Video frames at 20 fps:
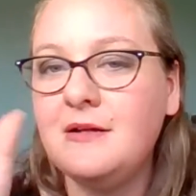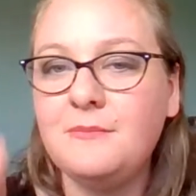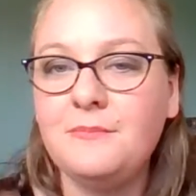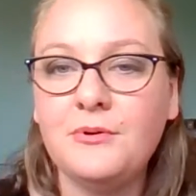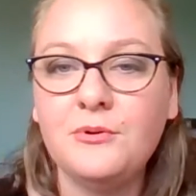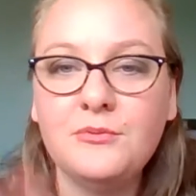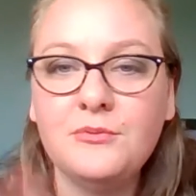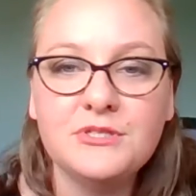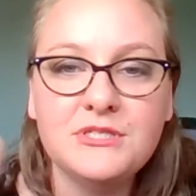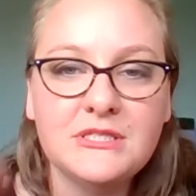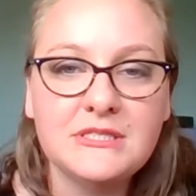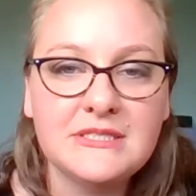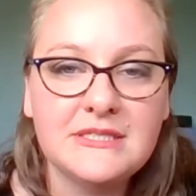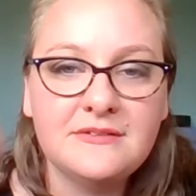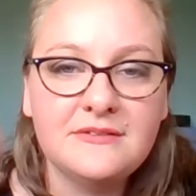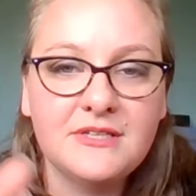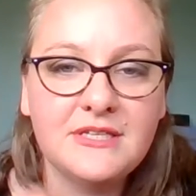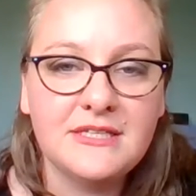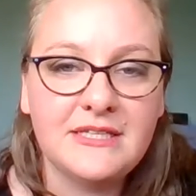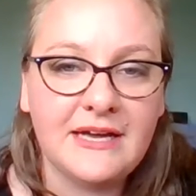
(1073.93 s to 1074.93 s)
But we'll just
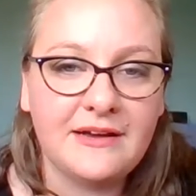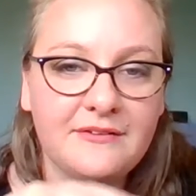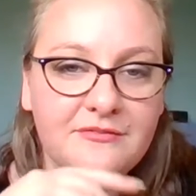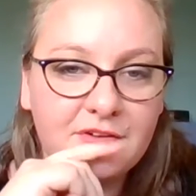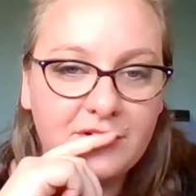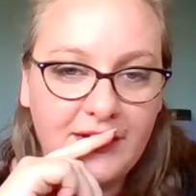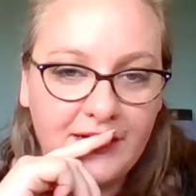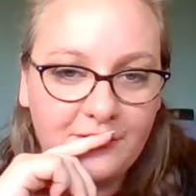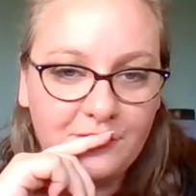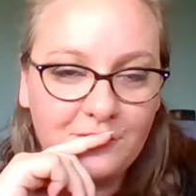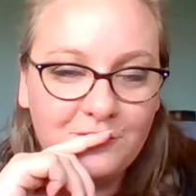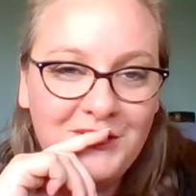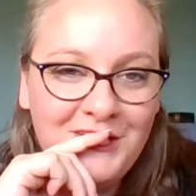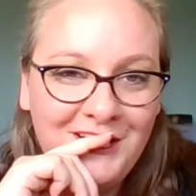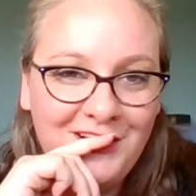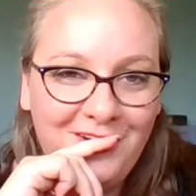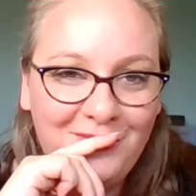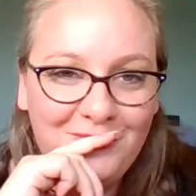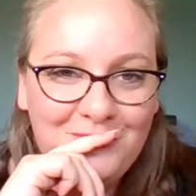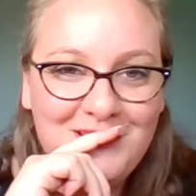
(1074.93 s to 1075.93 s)
leave it at that for now, and
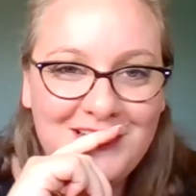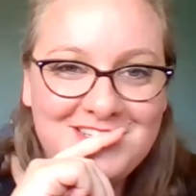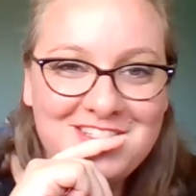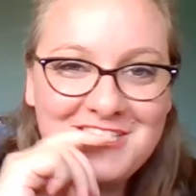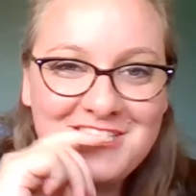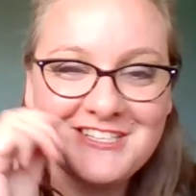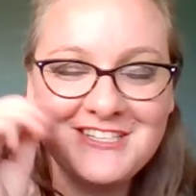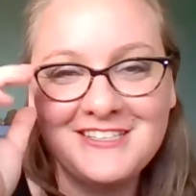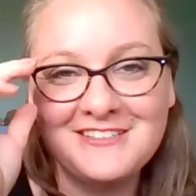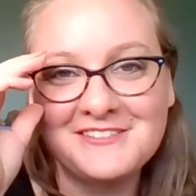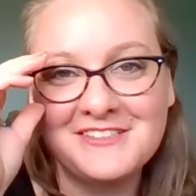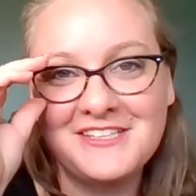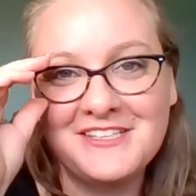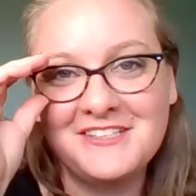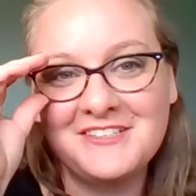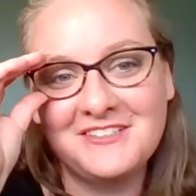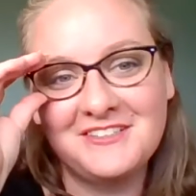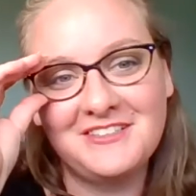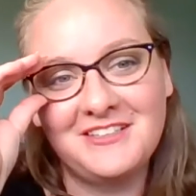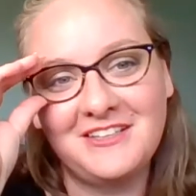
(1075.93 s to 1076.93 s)
I'll mention it
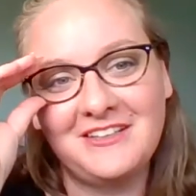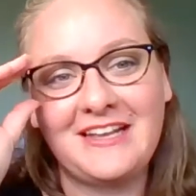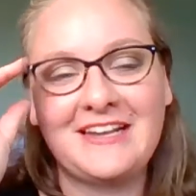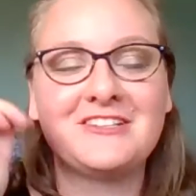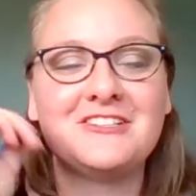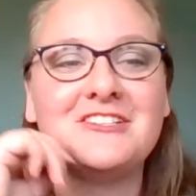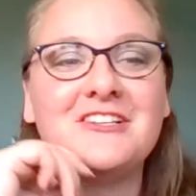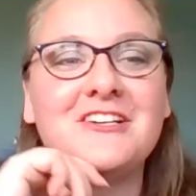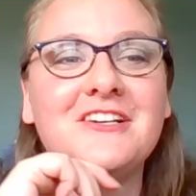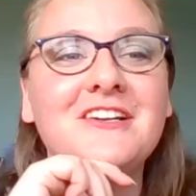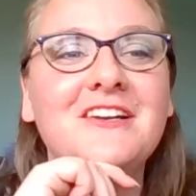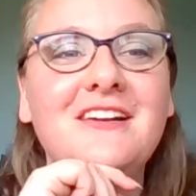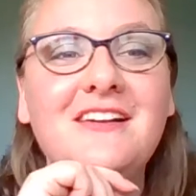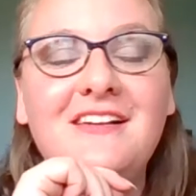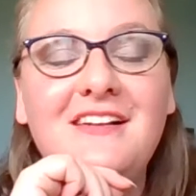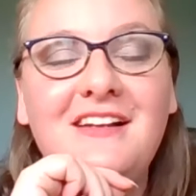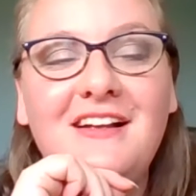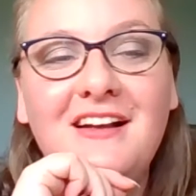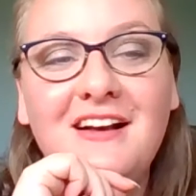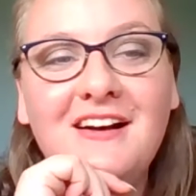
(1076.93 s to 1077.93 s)
later in the lecture.
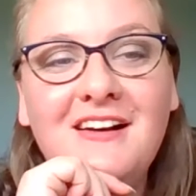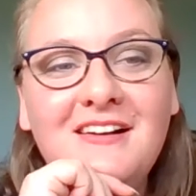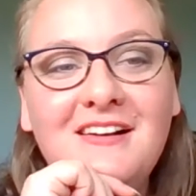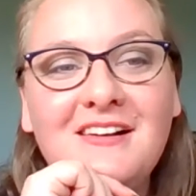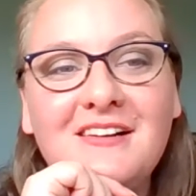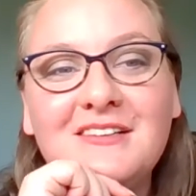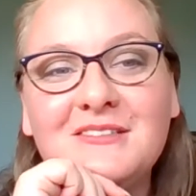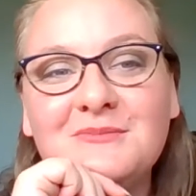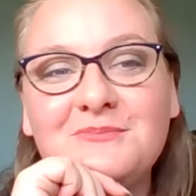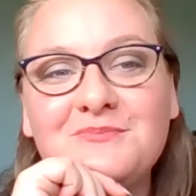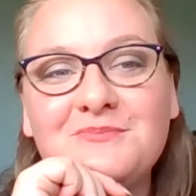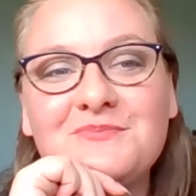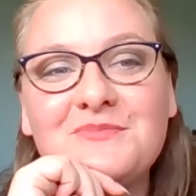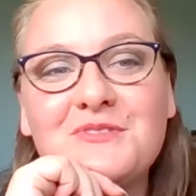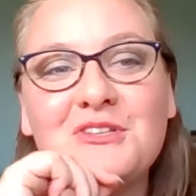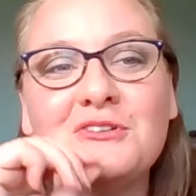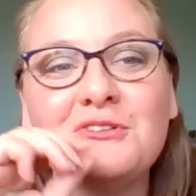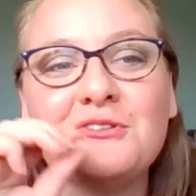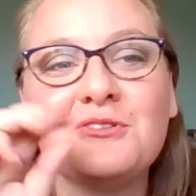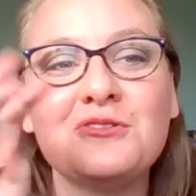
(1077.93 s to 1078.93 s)

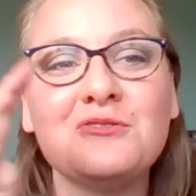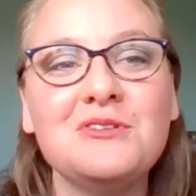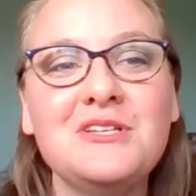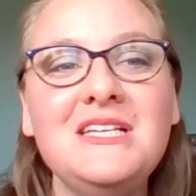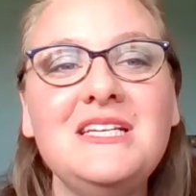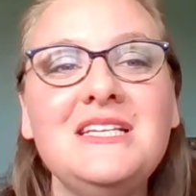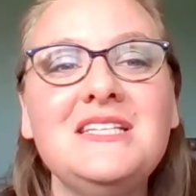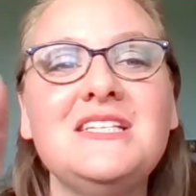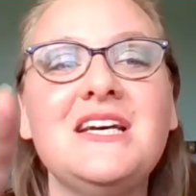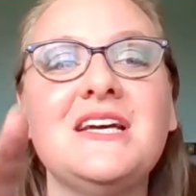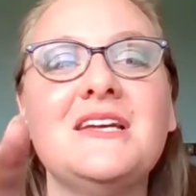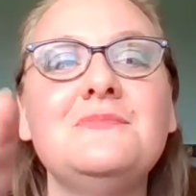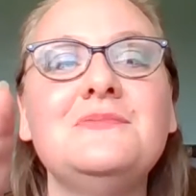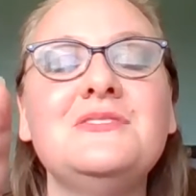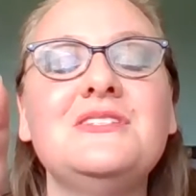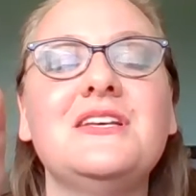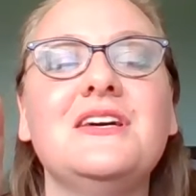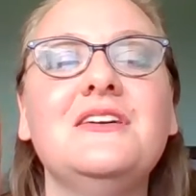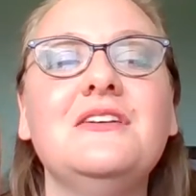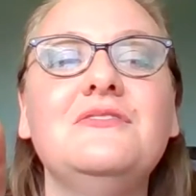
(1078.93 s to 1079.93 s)
There are three
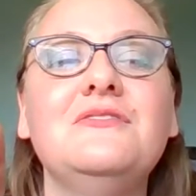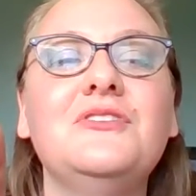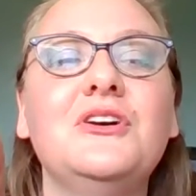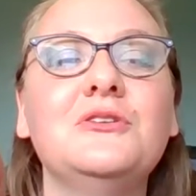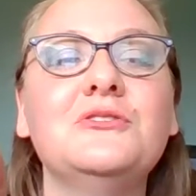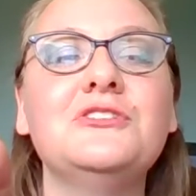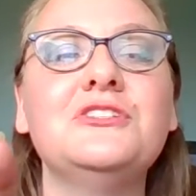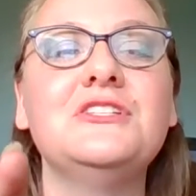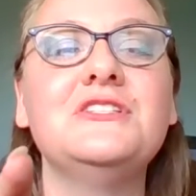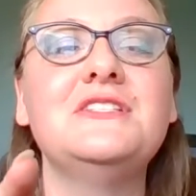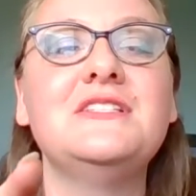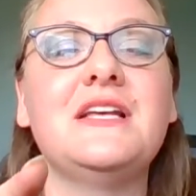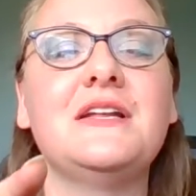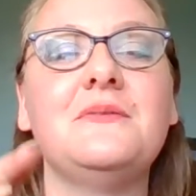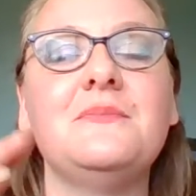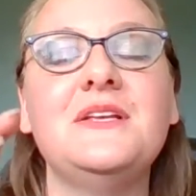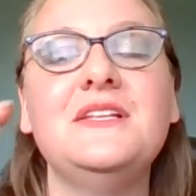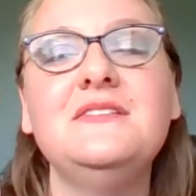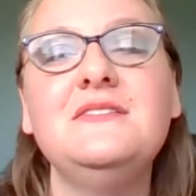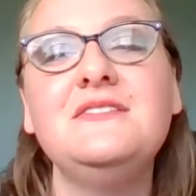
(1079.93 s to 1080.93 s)
types of ocean
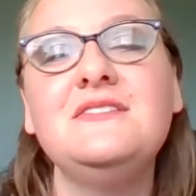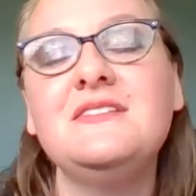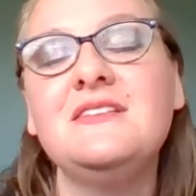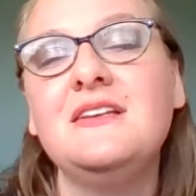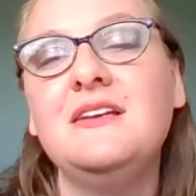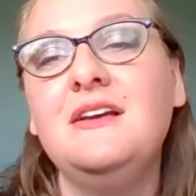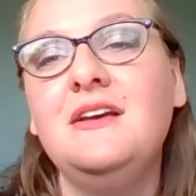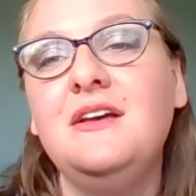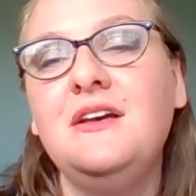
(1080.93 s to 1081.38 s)
sediments.